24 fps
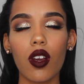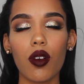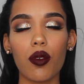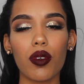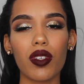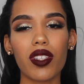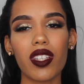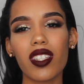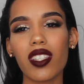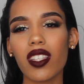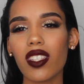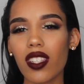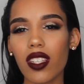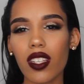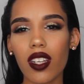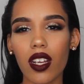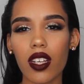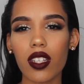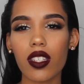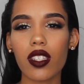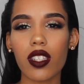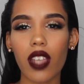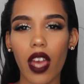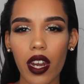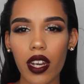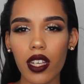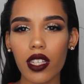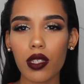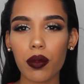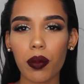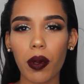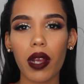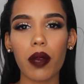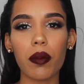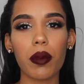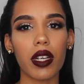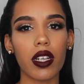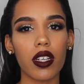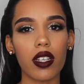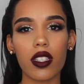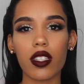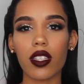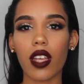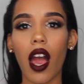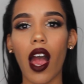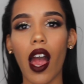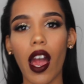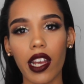Well, this isn't a setting spray, but it
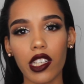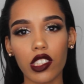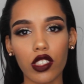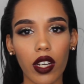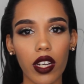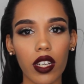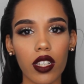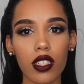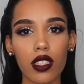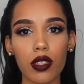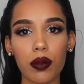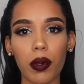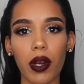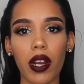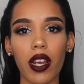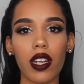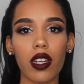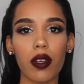is a hydrating spray,